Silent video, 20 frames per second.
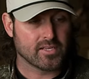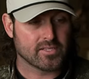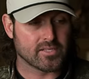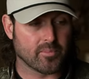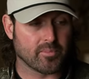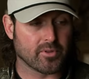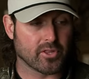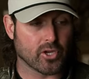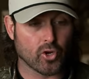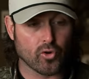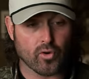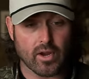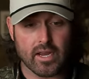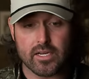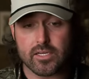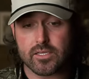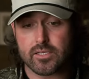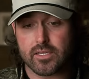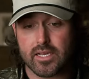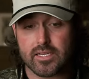some of the
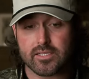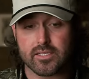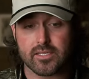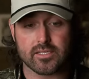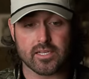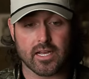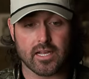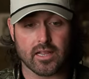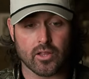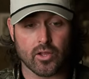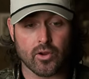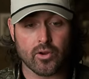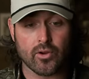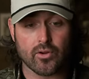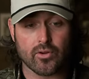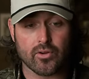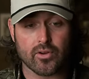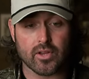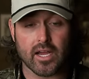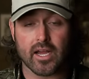greatest lessons I
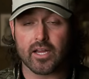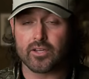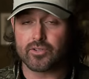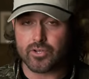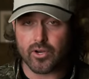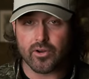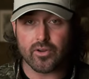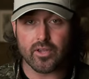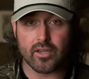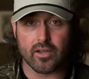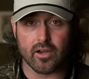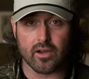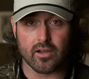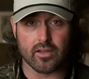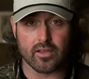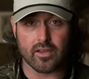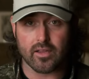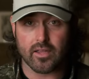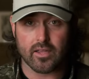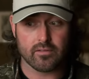learned on turkey
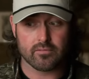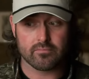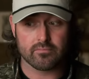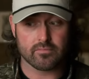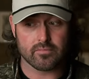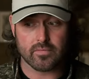calling.